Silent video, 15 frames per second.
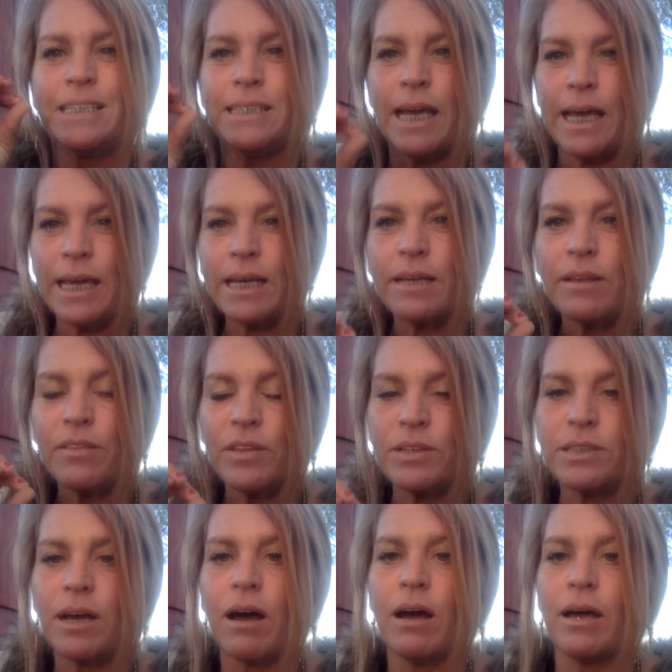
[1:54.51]
take the
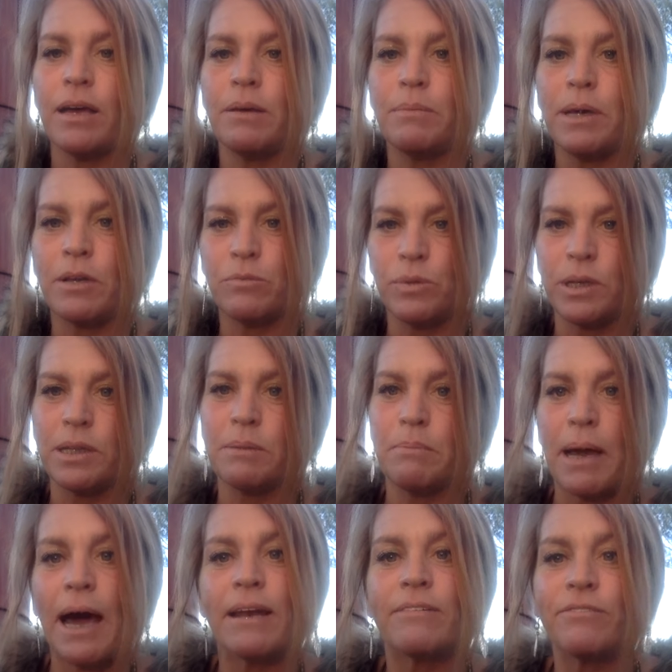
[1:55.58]
time and really
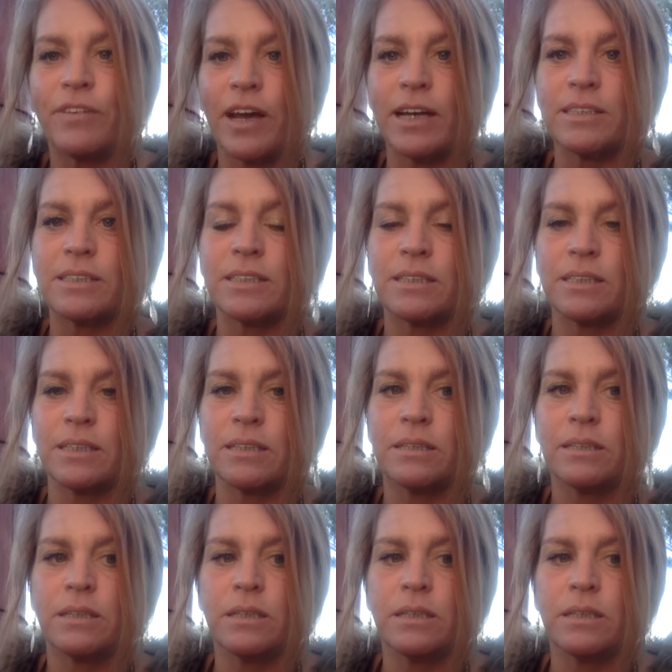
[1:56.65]
manifest